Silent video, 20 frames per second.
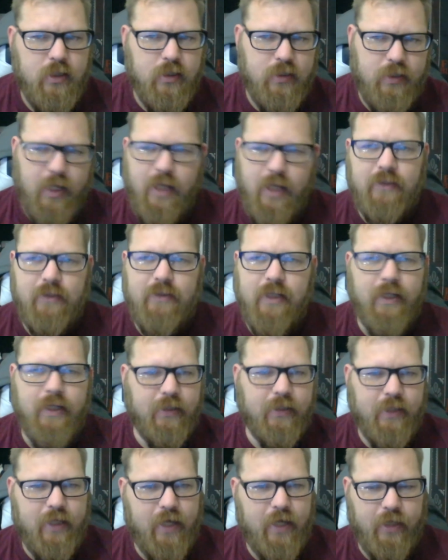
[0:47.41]
Not
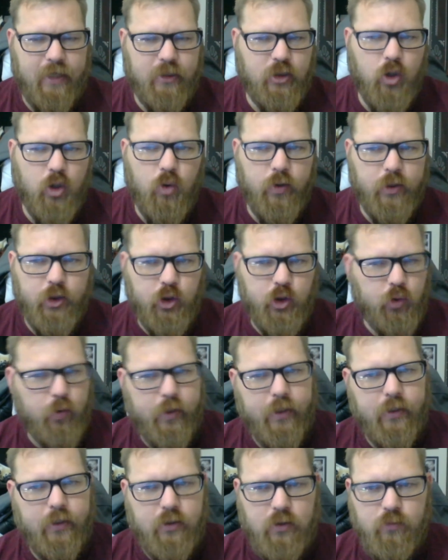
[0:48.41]
saying that I don't enjoy
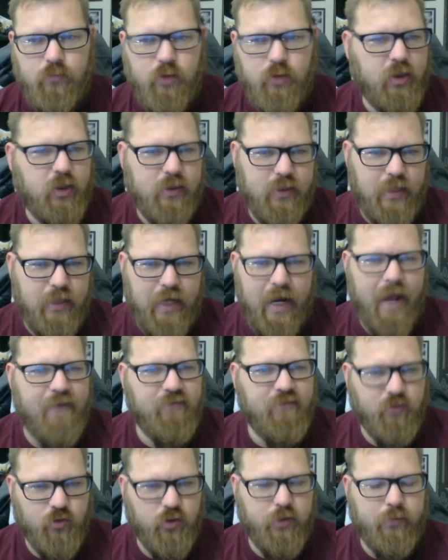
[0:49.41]
it, just that I
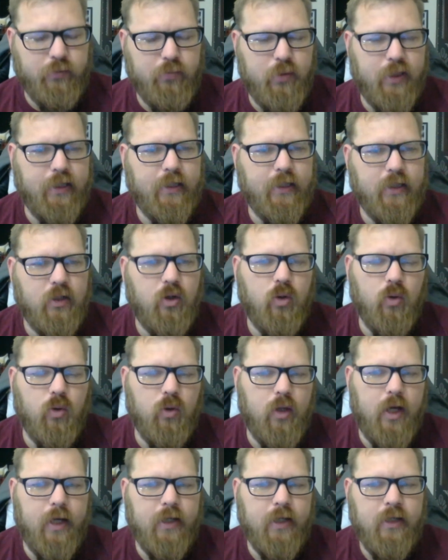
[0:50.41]
haven't really played it a whole
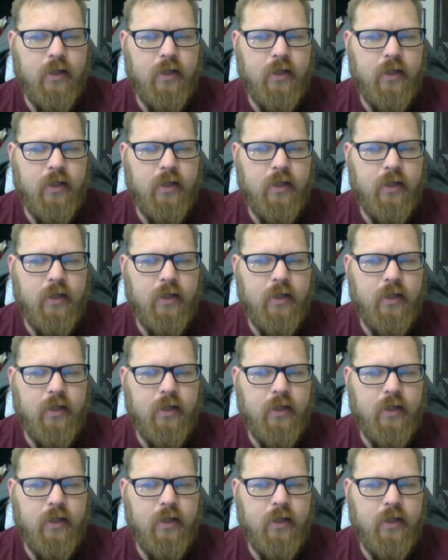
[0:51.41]
lot.